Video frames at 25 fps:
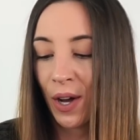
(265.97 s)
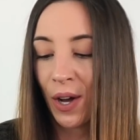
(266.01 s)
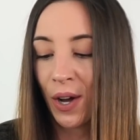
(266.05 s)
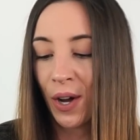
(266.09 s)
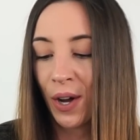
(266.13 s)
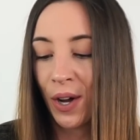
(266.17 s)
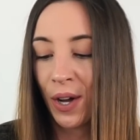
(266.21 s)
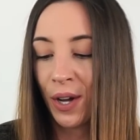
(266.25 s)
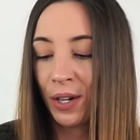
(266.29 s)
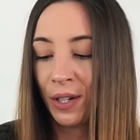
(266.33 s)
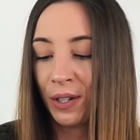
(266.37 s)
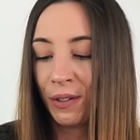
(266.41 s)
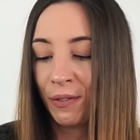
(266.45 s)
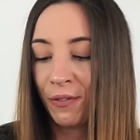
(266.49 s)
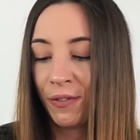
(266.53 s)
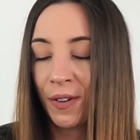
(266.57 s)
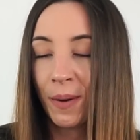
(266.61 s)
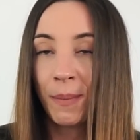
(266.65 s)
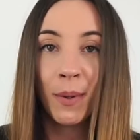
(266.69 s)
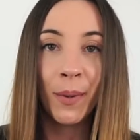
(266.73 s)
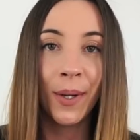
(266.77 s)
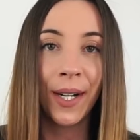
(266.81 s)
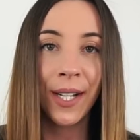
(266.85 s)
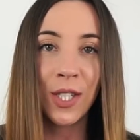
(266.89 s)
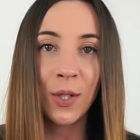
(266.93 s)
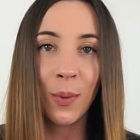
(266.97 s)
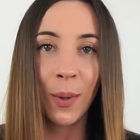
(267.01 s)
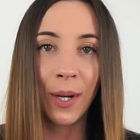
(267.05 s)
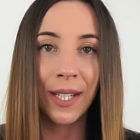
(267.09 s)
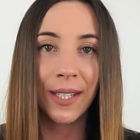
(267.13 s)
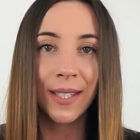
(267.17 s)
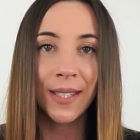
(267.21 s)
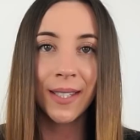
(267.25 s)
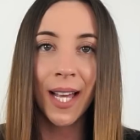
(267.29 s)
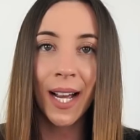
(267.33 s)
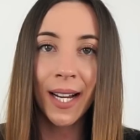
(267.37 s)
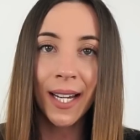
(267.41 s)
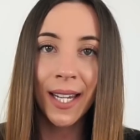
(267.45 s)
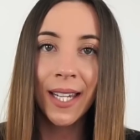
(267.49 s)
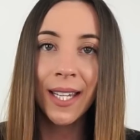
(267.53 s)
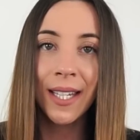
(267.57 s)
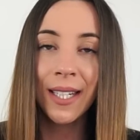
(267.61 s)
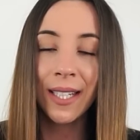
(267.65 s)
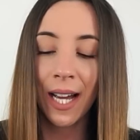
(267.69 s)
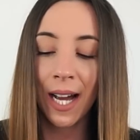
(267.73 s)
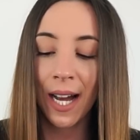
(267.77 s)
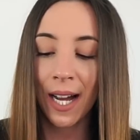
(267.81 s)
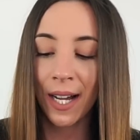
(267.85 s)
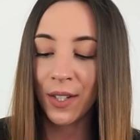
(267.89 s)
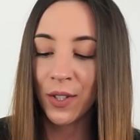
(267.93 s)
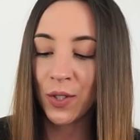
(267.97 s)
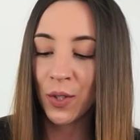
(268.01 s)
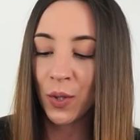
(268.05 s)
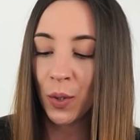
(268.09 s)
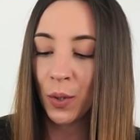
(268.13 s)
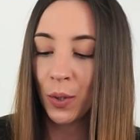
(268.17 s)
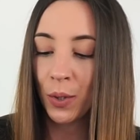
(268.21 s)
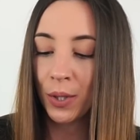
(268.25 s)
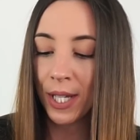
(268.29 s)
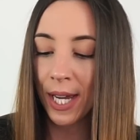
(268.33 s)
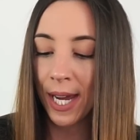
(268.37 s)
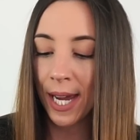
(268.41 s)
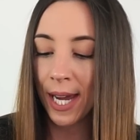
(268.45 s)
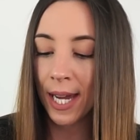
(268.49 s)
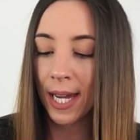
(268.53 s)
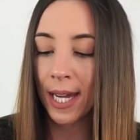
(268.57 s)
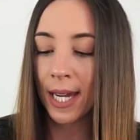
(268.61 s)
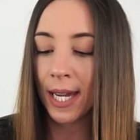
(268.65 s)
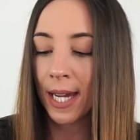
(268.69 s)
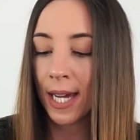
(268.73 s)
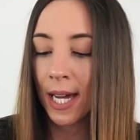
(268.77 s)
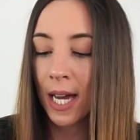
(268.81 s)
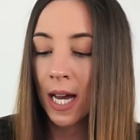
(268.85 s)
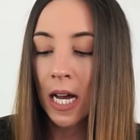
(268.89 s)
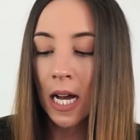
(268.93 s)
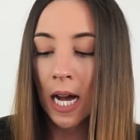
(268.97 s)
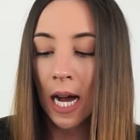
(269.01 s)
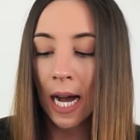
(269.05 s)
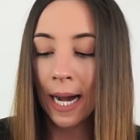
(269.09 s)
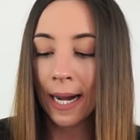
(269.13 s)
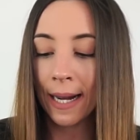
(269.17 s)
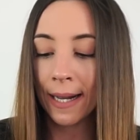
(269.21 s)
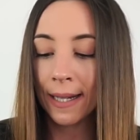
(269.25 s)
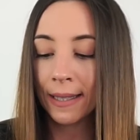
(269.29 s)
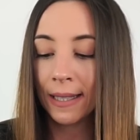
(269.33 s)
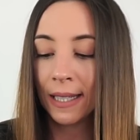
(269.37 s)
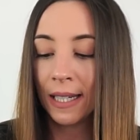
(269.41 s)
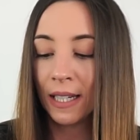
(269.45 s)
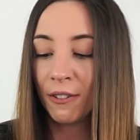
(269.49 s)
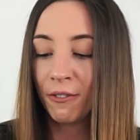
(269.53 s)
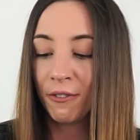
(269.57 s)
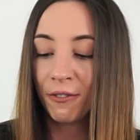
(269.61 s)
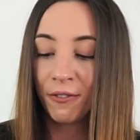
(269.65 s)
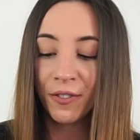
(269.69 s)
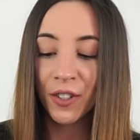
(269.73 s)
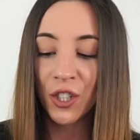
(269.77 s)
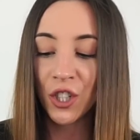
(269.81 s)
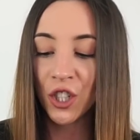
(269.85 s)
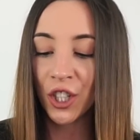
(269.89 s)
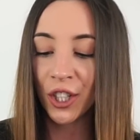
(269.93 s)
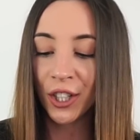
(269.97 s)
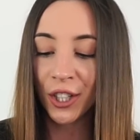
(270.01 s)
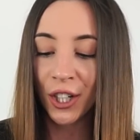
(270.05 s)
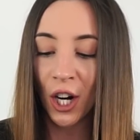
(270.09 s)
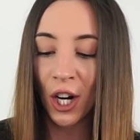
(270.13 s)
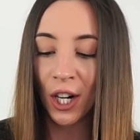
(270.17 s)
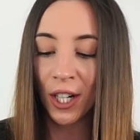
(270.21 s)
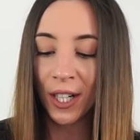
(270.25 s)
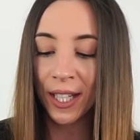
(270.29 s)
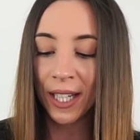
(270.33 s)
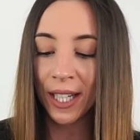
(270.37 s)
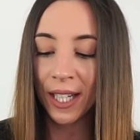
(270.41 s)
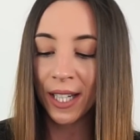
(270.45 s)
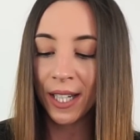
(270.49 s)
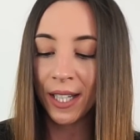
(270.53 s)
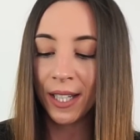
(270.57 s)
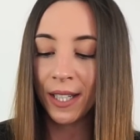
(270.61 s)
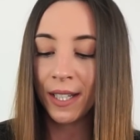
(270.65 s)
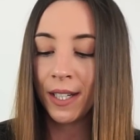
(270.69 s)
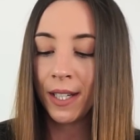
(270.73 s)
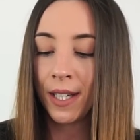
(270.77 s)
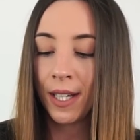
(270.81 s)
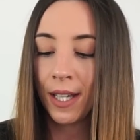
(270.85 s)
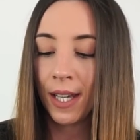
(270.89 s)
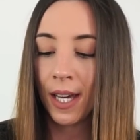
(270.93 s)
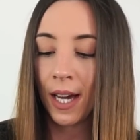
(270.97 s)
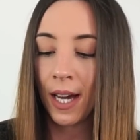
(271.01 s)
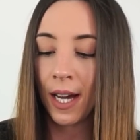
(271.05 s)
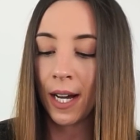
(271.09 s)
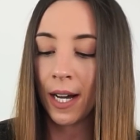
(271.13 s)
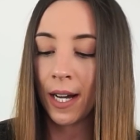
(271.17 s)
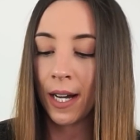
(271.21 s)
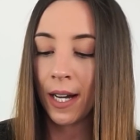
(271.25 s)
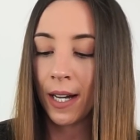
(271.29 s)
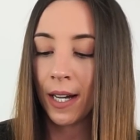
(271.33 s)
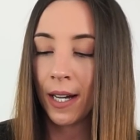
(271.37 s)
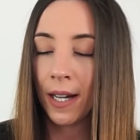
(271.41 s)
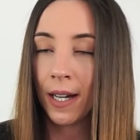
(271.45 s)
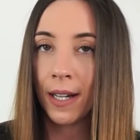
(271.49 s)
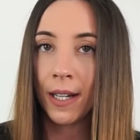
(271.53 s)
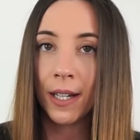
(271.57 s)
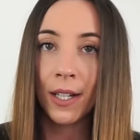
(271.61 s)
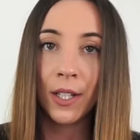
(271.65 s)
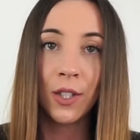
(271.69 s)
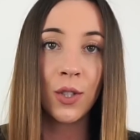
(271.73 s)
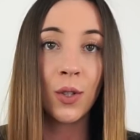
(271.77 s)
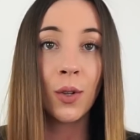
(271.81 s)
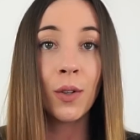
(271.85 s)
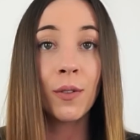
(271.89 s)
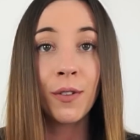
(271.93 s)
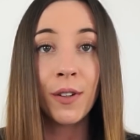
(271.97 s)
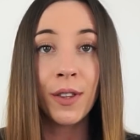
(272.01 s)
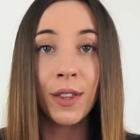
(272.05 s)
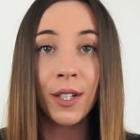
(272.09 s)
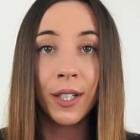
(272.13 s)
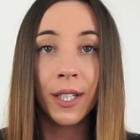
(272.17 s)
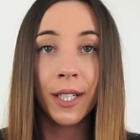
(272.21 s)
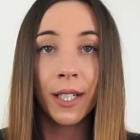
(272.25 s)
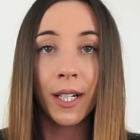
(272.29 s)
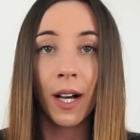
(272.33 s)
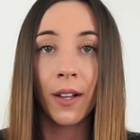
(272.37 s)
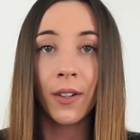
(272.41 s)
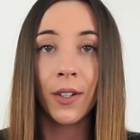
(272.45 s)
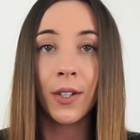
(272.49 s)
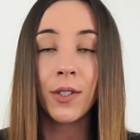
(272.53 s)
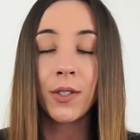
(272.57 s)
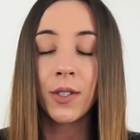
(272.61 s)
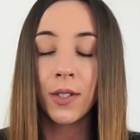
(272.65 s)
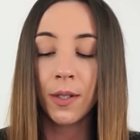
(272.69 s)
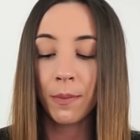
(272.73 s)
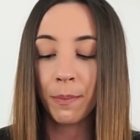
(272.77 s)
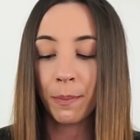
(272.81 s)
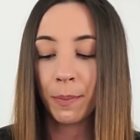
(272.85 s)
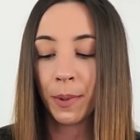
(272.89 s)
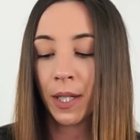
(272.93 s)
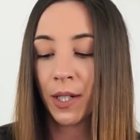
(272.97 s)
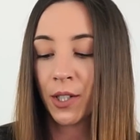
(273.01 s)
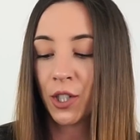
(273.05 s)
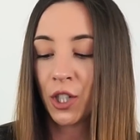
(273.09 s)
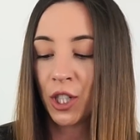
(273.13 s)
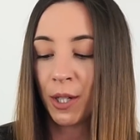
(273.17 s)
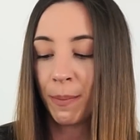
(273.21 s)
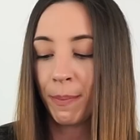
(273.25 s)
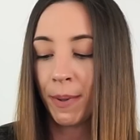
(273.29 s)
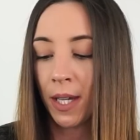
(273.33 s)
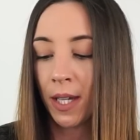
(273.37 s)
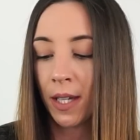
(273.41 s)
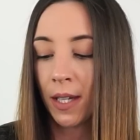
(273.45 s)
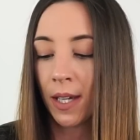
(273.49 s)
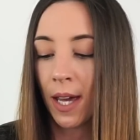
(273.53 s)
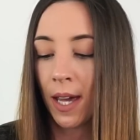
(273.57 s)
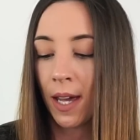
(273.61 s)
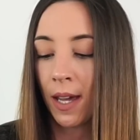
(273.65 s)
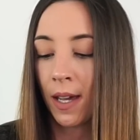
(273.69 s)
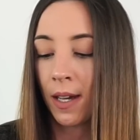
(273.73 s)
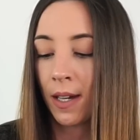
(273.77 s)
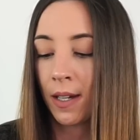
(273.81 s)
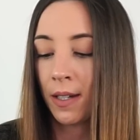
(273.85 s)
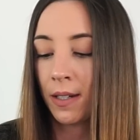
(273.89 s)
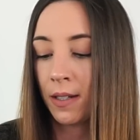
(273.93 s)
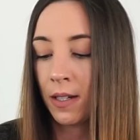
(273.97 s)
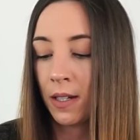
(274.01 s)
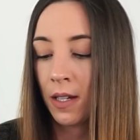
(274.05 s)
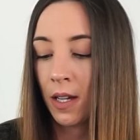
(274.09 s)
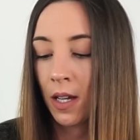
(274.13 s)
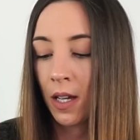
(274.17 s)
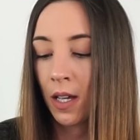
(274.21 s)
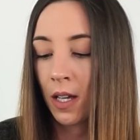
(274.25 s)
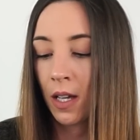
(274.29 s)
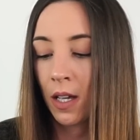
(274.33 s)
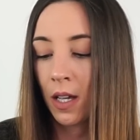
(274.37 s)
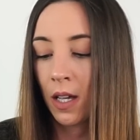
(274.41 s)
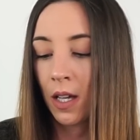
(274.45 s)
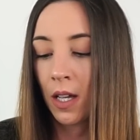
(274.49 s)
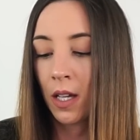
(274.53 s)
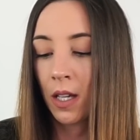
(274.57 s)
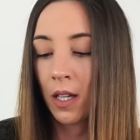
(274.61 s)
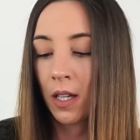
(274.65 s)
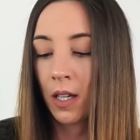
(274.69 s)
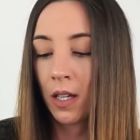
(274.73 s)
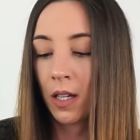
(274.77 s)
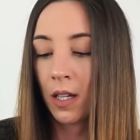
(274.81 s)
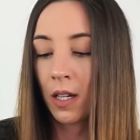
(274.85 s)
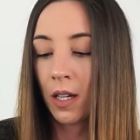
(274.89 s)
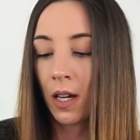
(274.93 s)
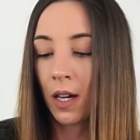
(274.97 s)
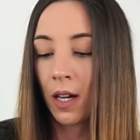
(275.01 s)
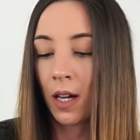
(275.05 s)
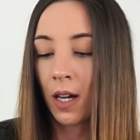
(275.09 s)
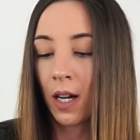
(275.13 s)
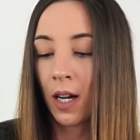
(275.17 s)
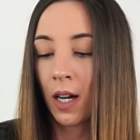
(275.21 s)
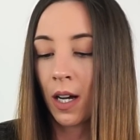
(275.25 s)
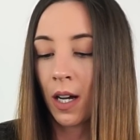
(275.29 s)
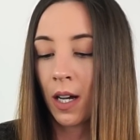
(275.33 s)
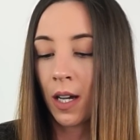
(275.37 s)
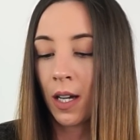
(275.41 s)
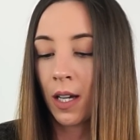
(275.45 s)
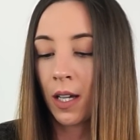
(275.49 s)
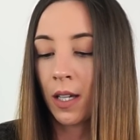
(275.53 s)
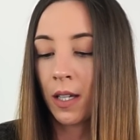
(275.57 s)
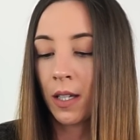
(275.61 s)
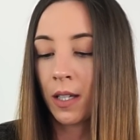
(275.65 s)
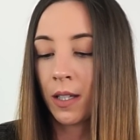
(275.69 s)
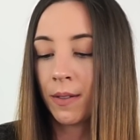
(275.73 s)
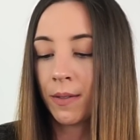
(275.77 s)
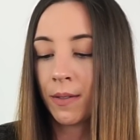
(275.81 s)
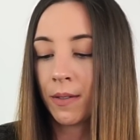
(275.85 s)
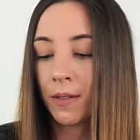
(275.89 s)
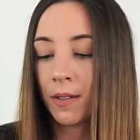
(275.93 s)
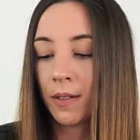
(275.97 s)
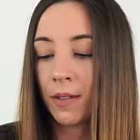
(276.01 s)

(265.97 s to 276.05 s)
On February 22nd, I sold a Eileen Fisher cardigan. It sold for $30 plus shipping, and I